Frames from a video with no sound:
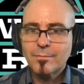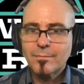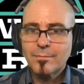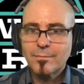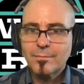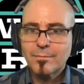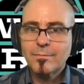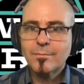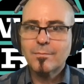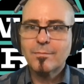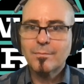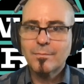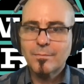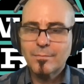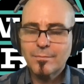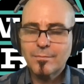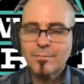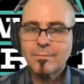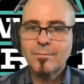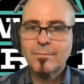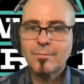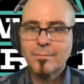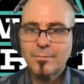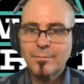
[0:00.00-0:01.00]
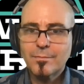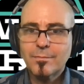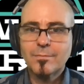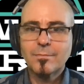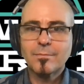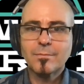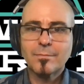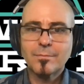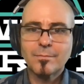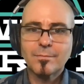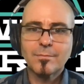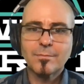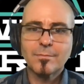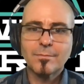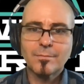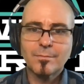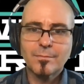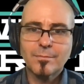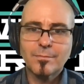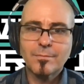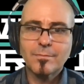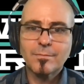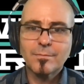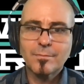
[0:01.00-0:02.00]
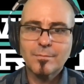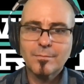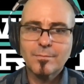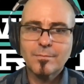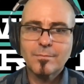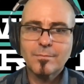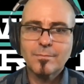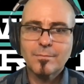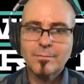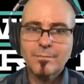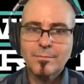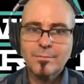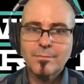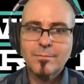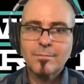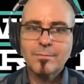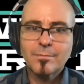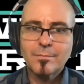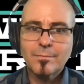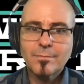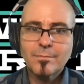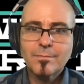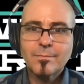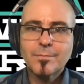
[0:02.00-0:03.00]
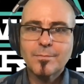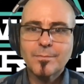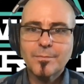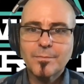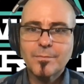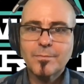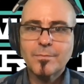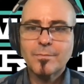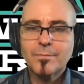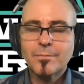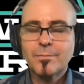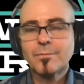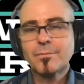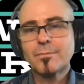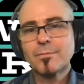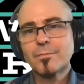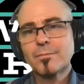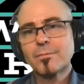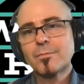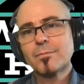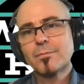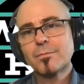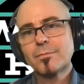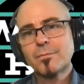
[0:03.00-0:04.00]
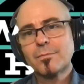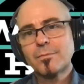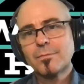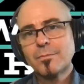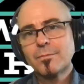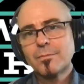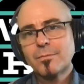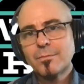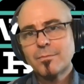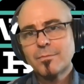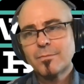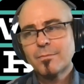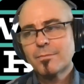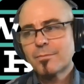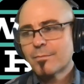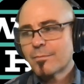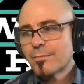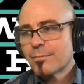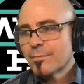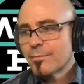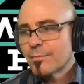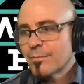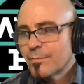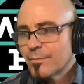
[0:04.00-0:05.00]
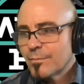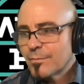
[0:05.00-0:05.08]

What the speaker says: [no speech]